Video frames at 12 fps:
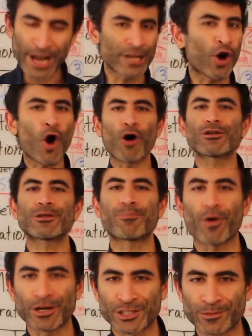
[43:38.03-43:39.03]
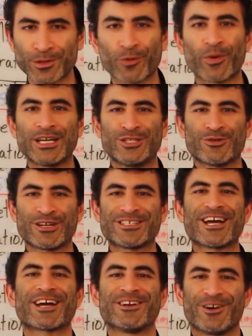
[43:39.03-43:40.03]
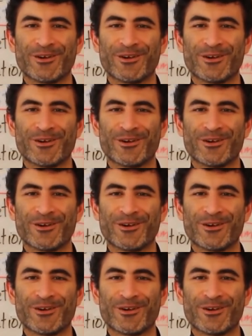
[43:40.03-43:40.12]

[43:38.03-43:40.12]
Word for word: in all the possible ways you can take an